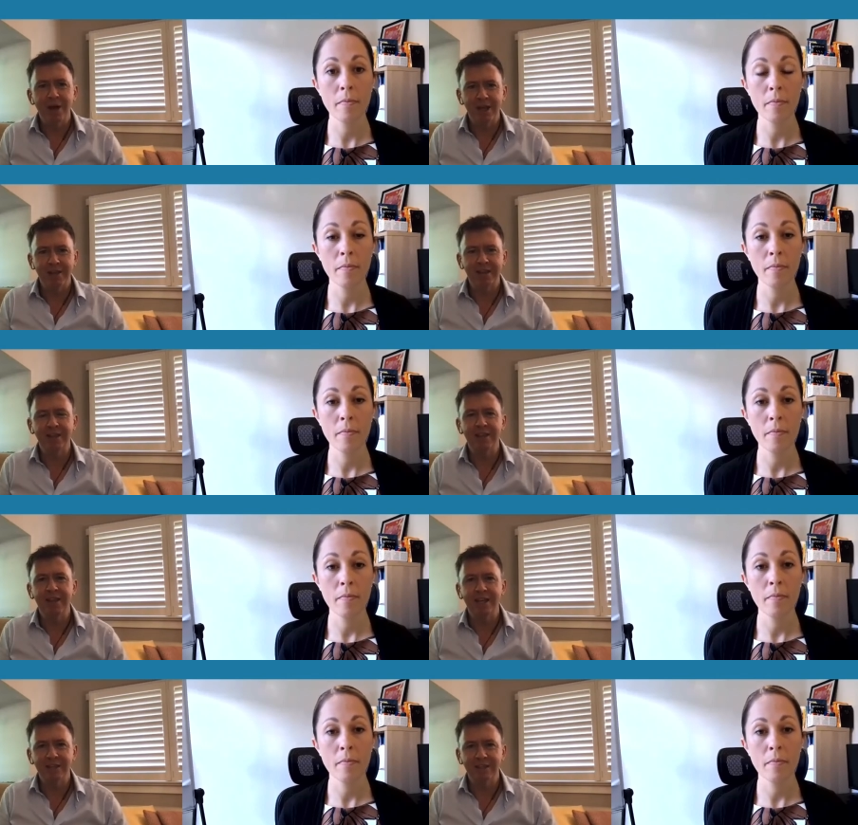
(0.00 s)
Speaker 1: Um,
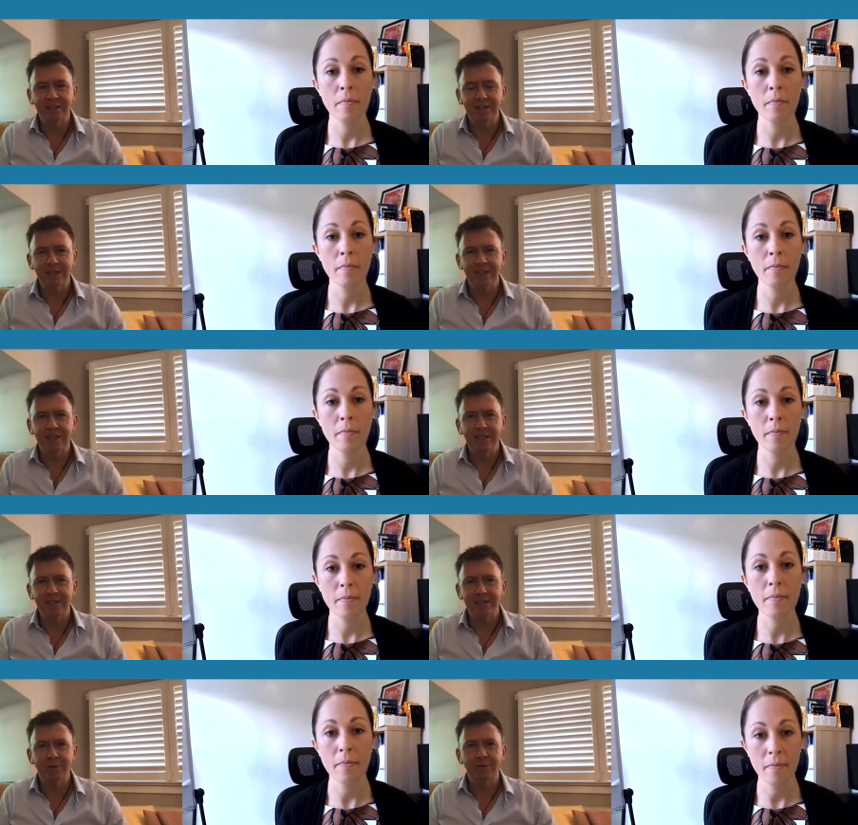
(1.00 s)
I think then it is
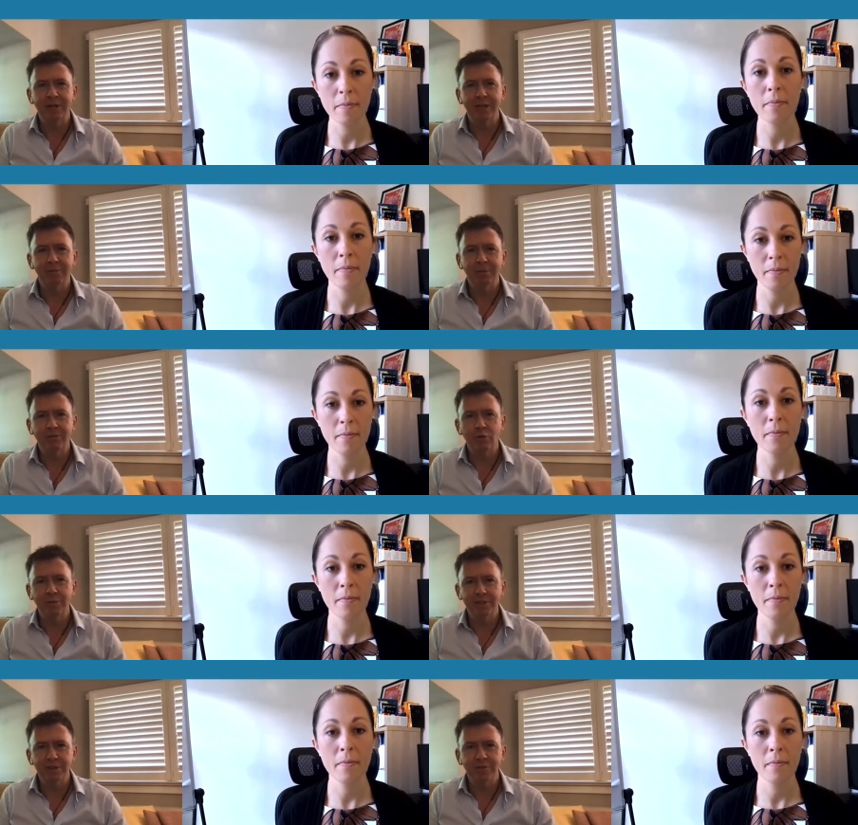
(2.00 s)
a, it's probably
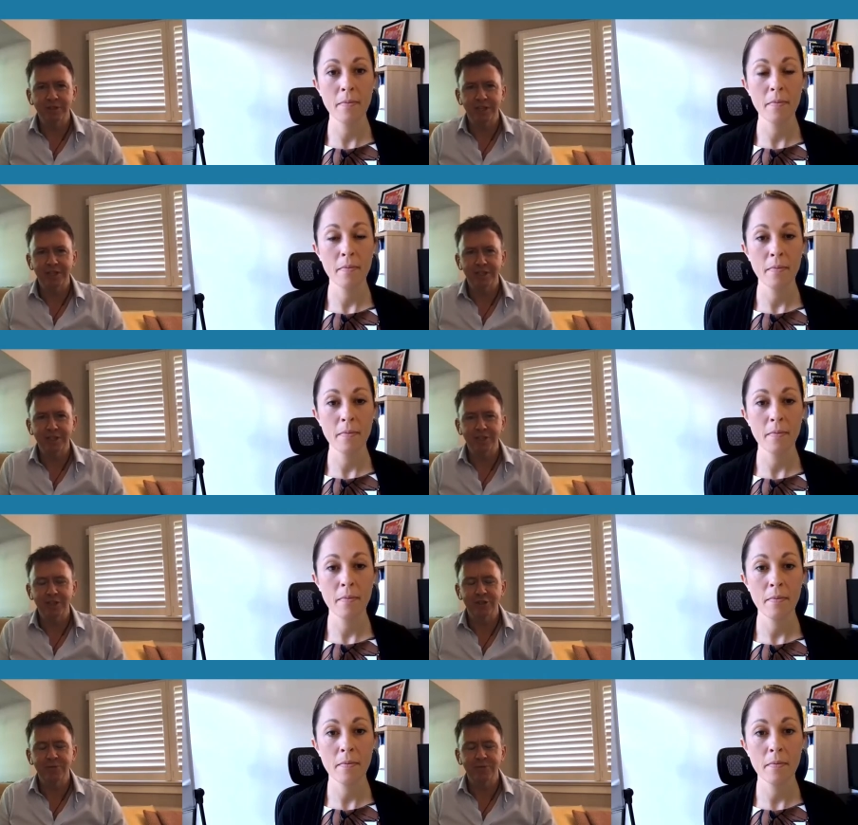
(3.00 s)
a performance
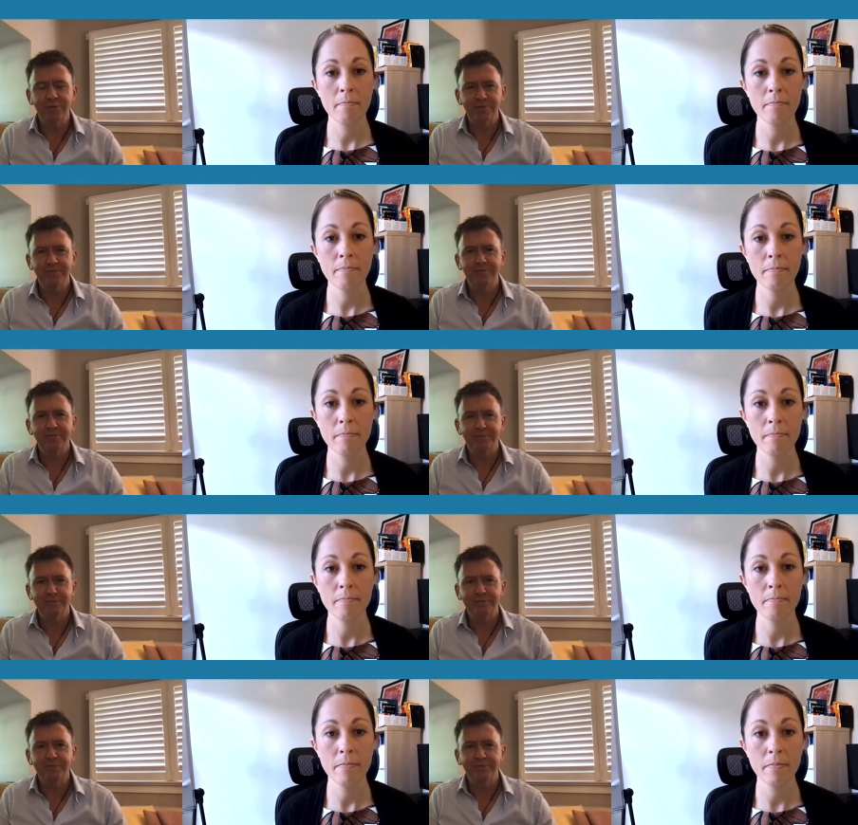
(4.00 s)
conversation issue.
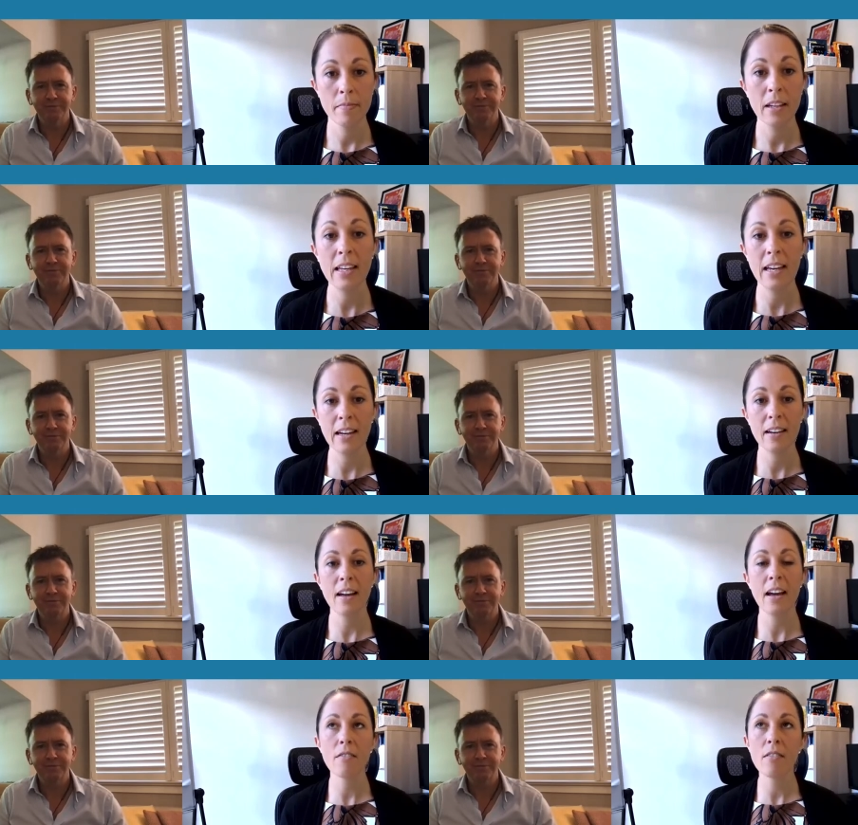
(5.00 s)
Speaker 2: Yeah.
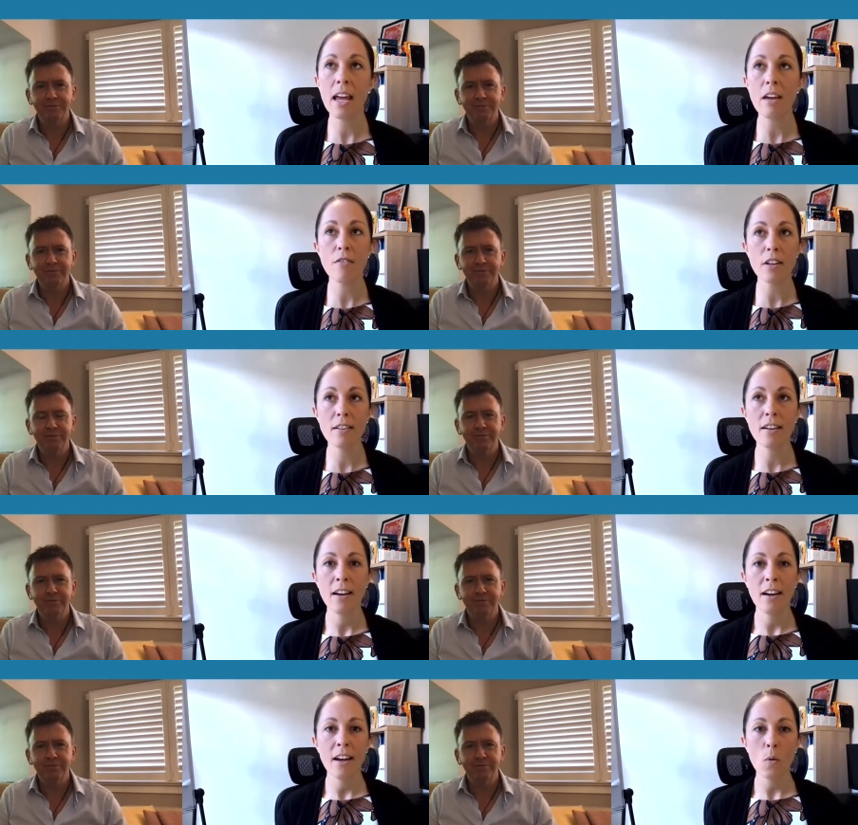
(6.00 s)
And even
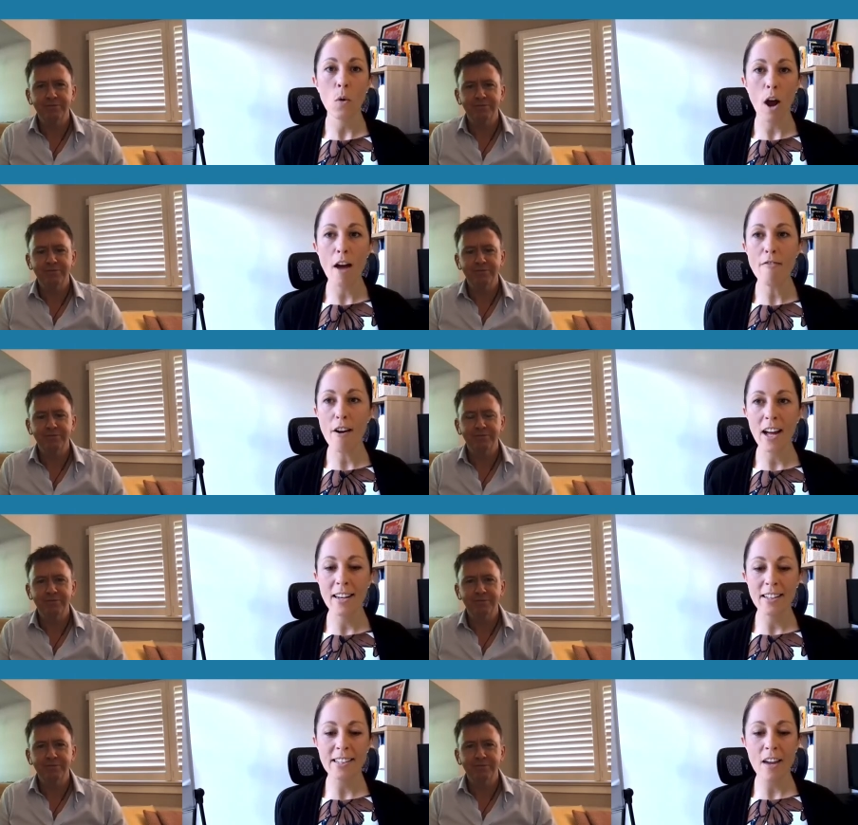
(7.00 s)
what I
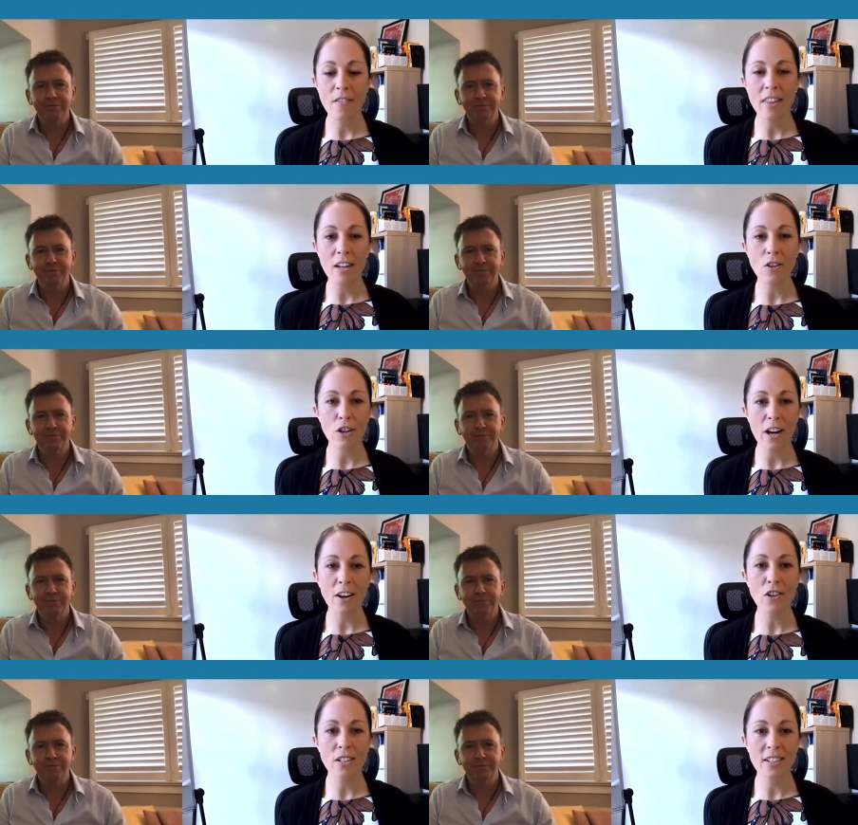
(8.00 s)
find is even the
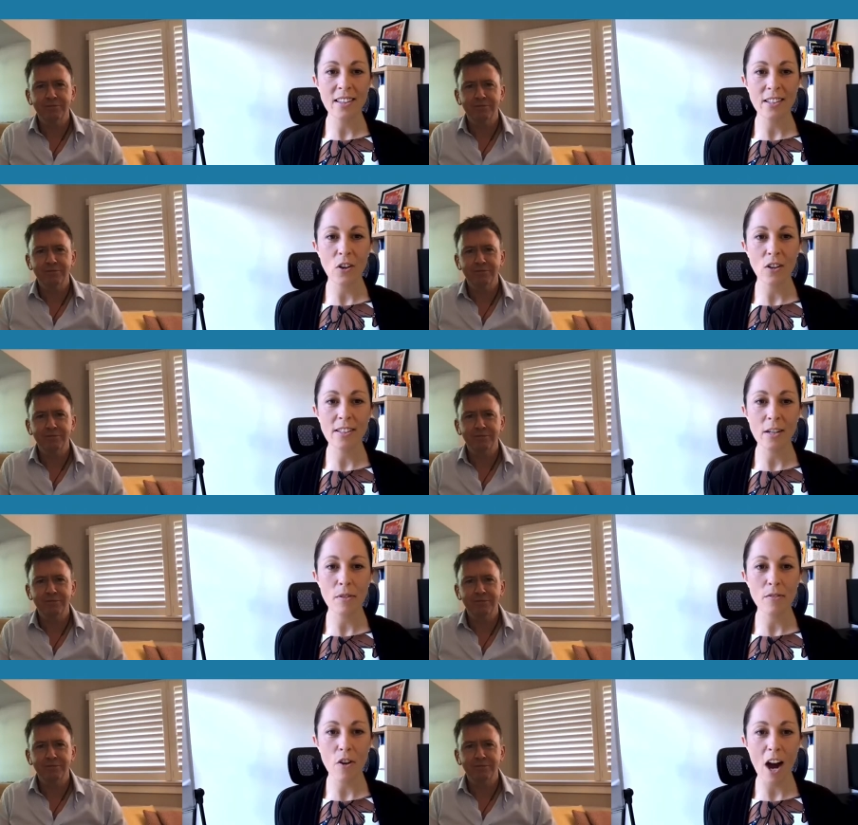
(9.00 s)
introduction to this concept
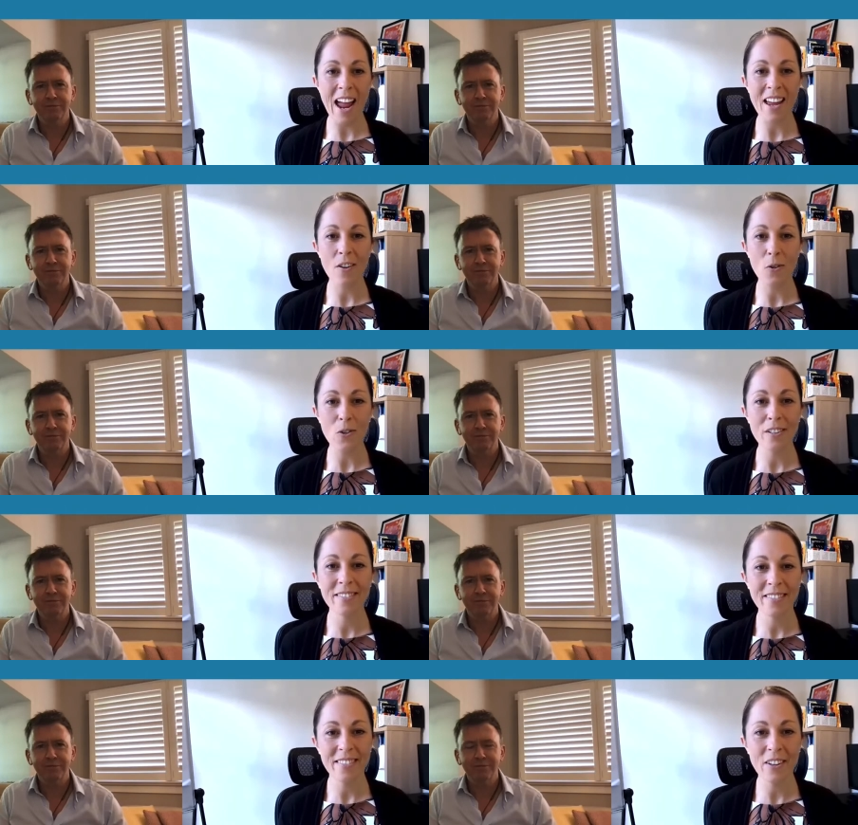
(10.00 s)
of gray or,
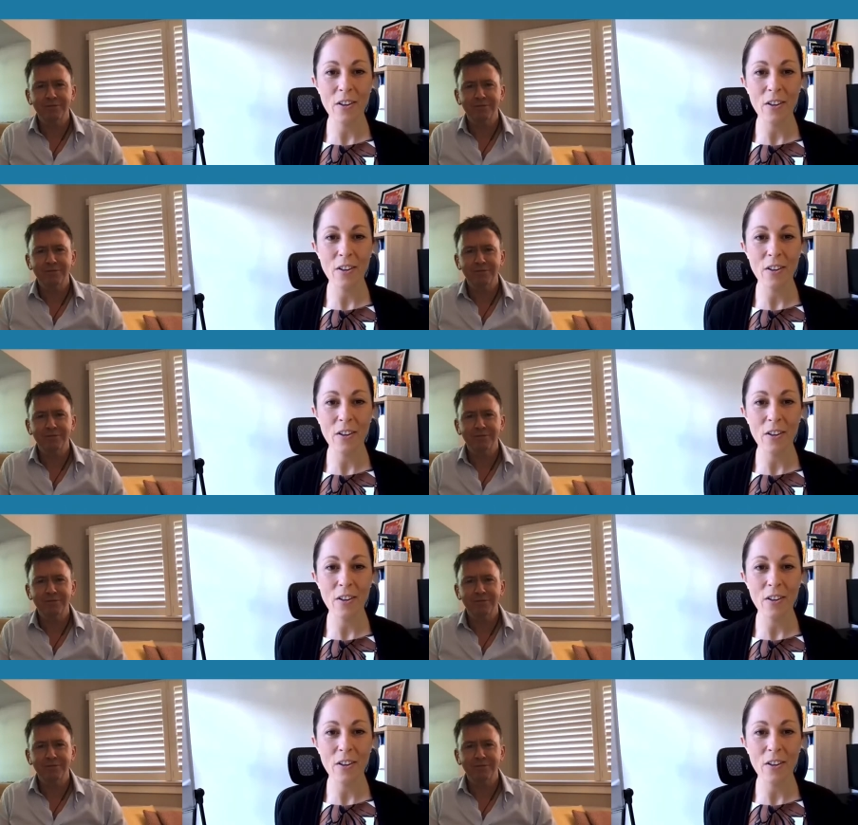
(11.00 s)
you know,